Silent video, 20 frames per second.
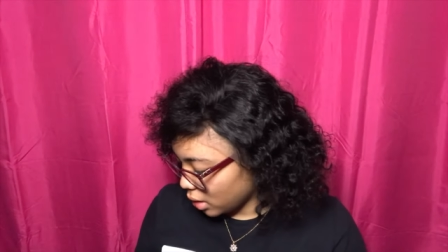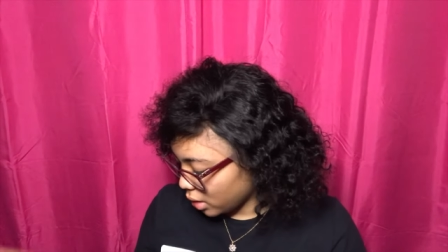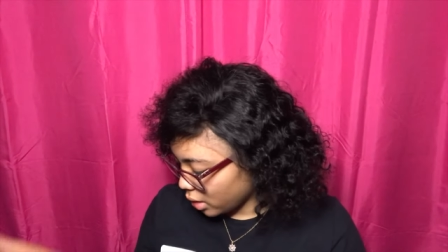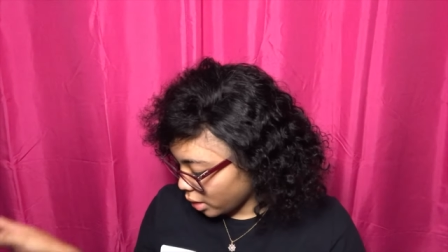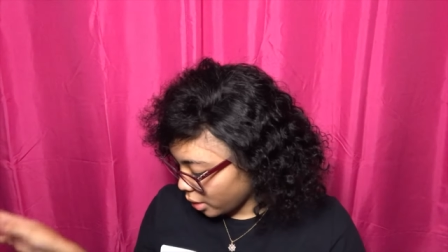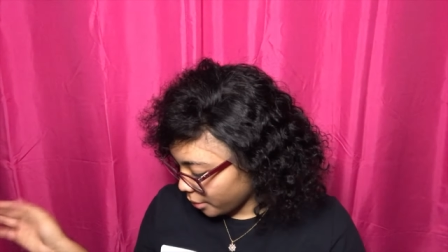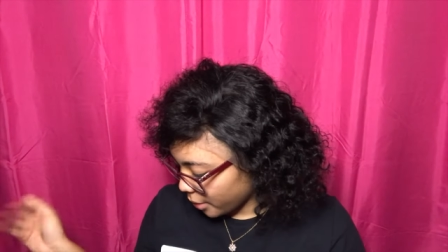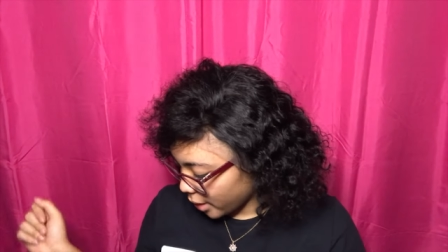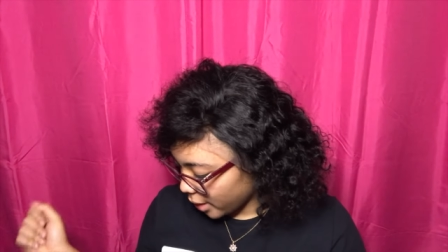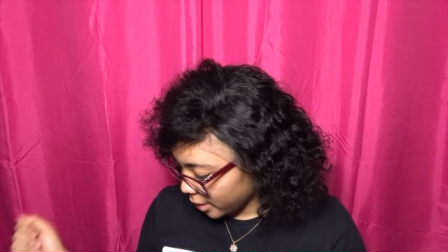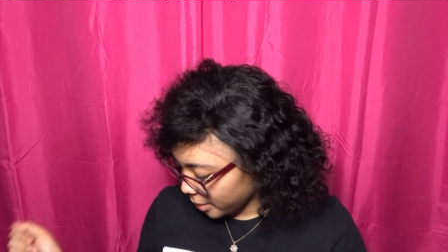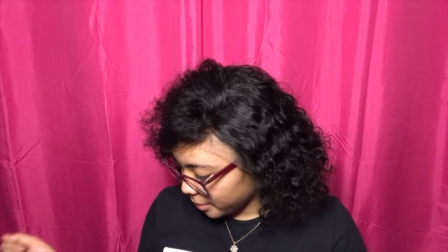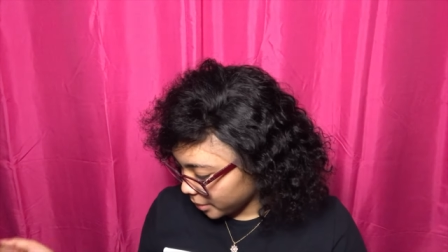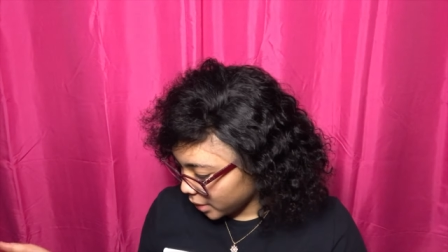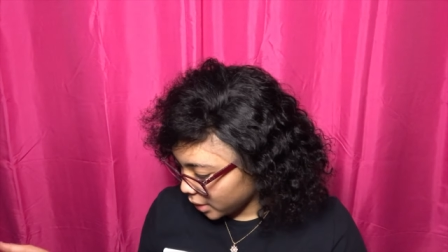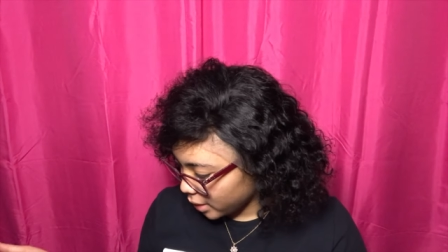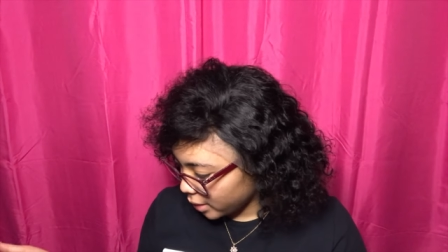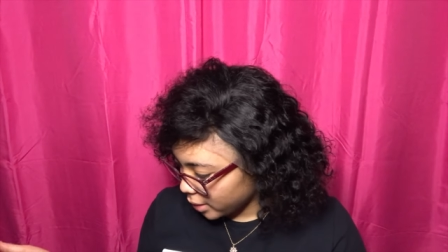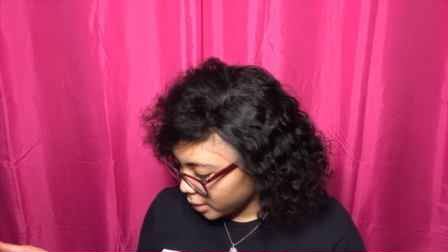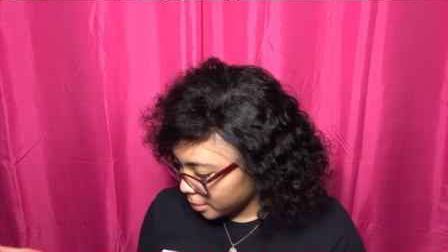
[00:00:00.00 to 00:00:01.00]
all right,
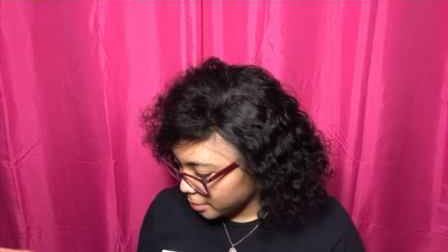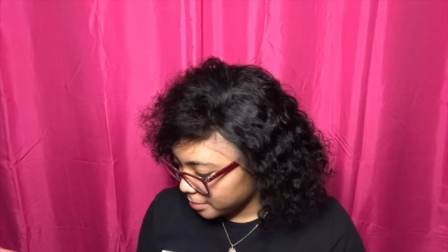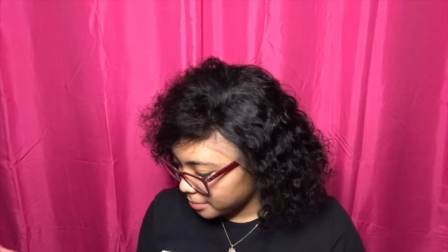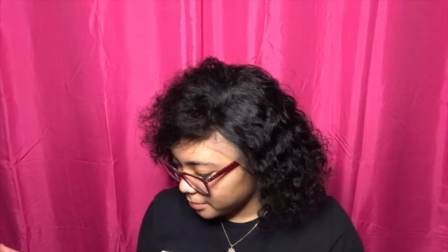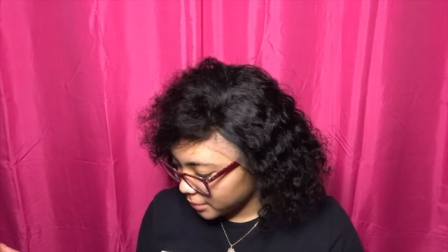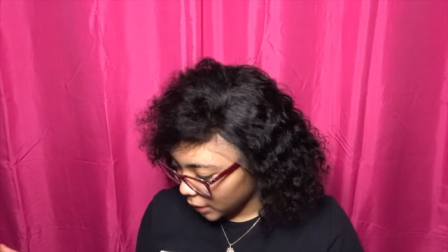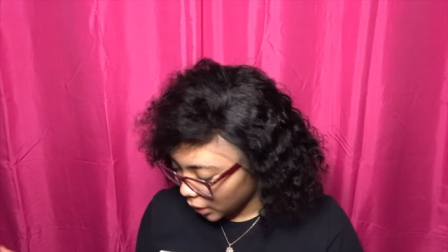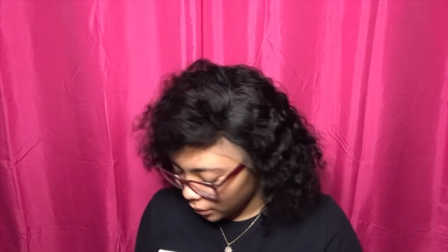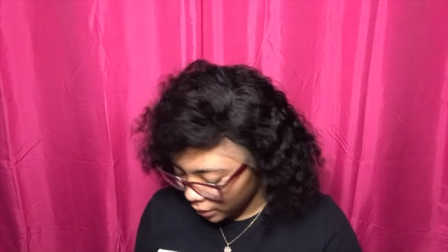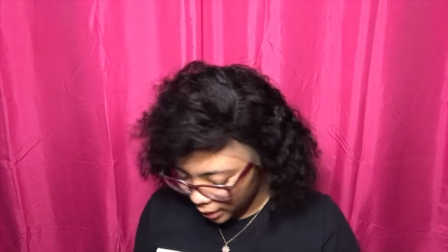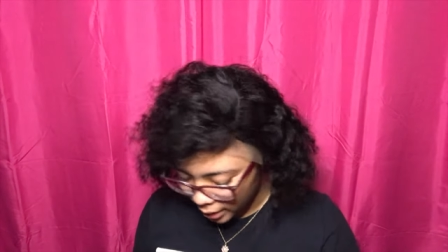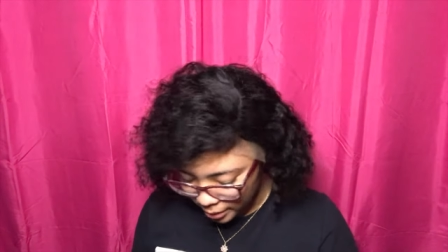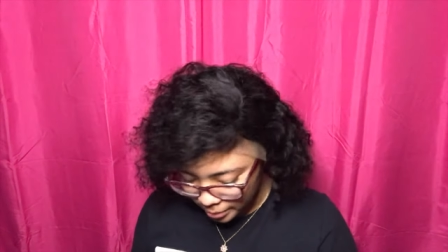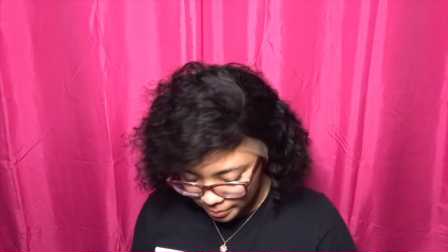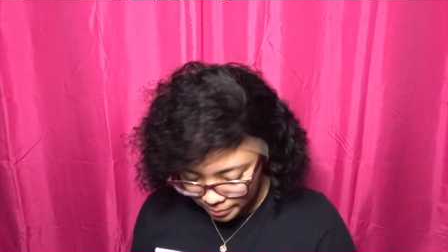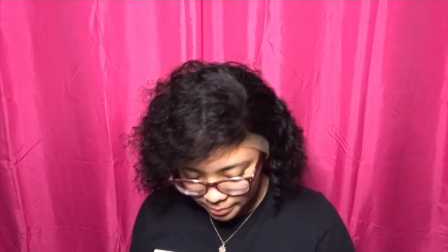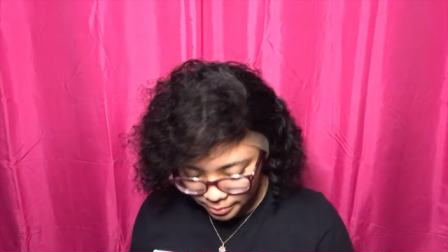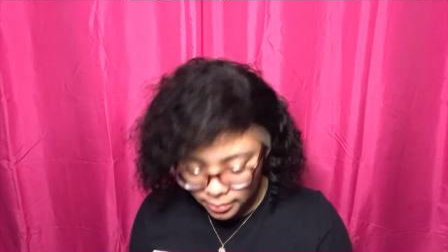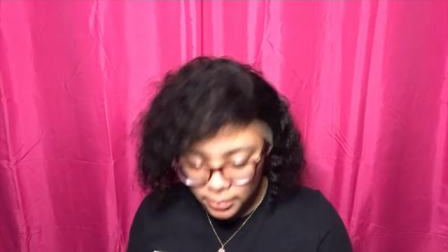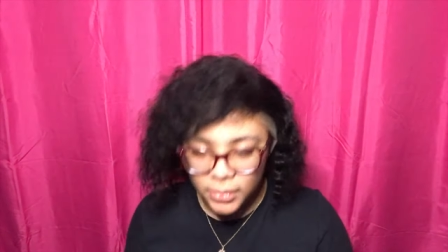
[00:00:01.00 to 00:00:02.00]
um, okay.
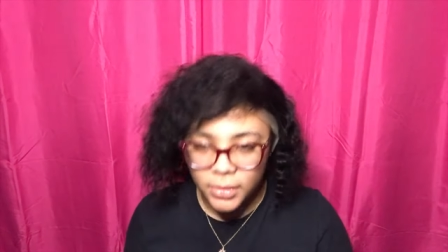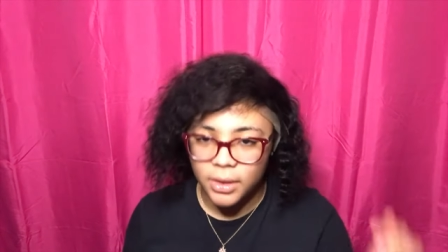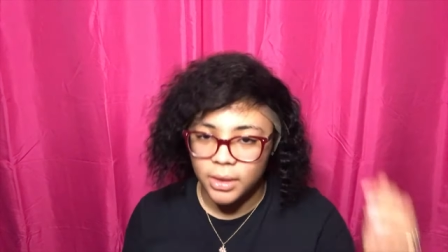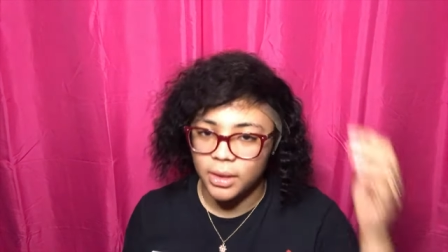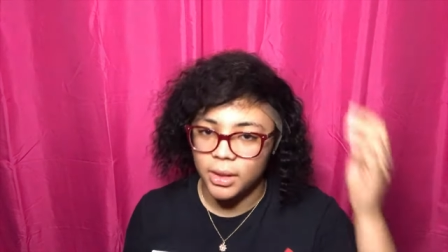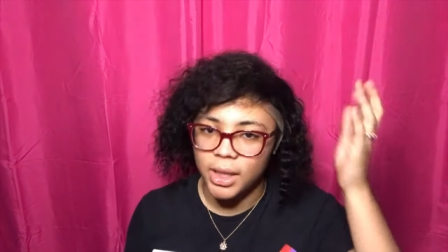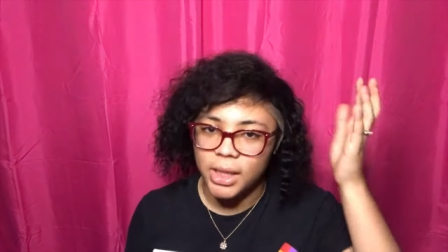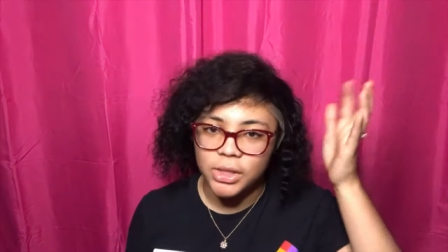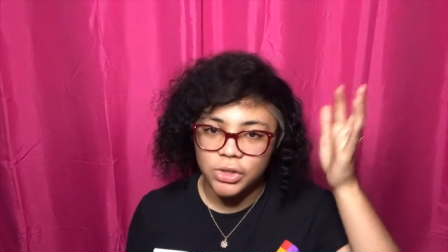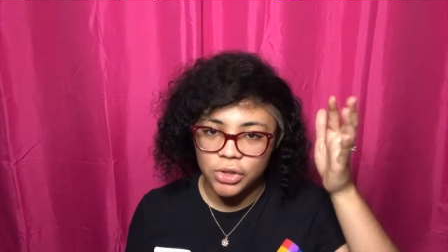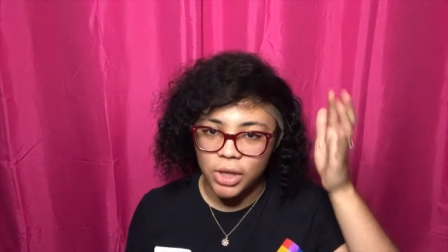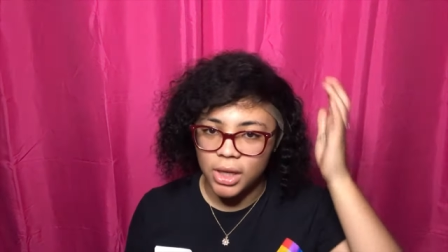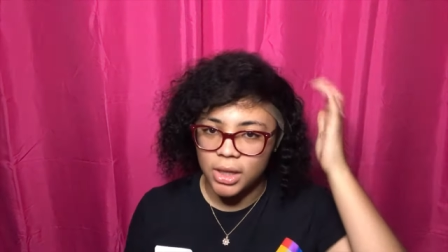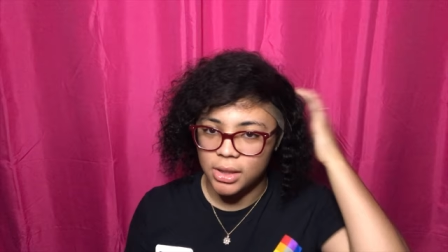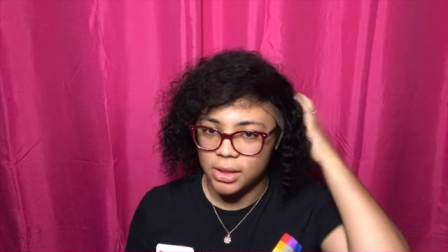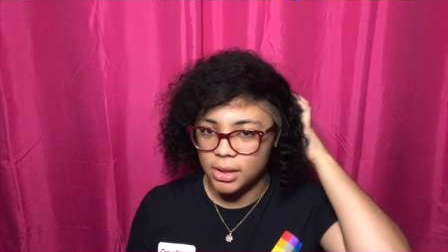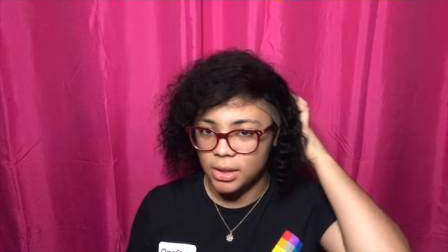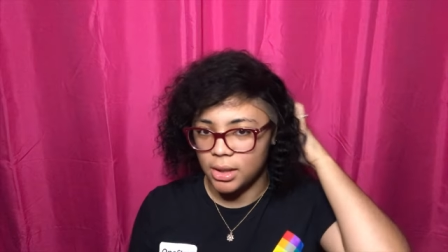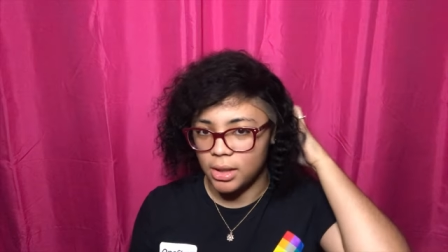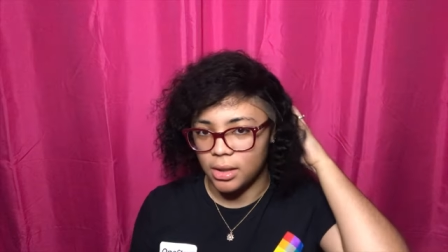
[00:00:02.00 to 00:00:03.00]
Let's try
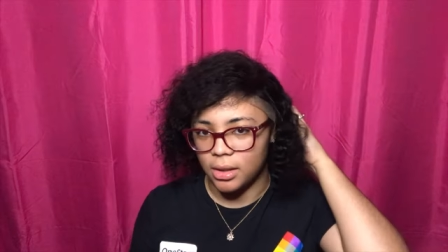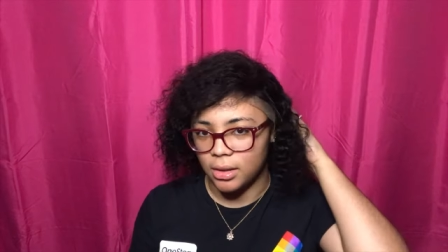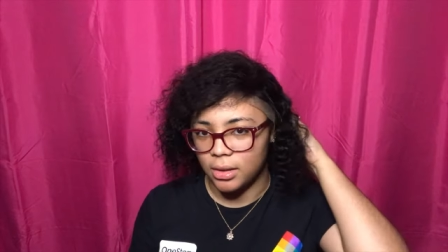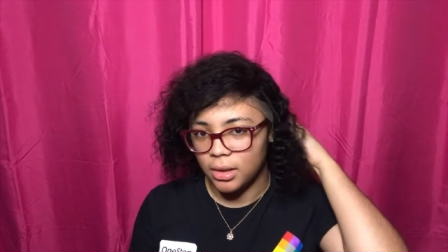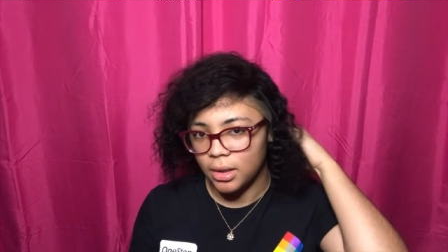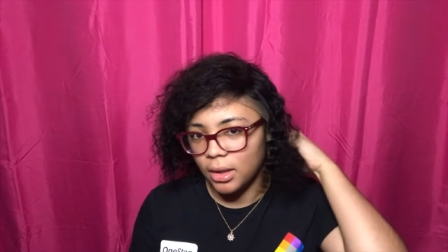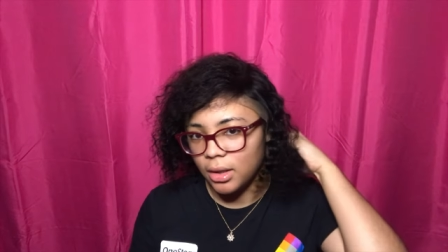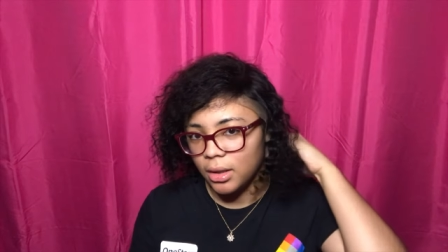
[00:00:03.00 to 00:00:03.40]
this again.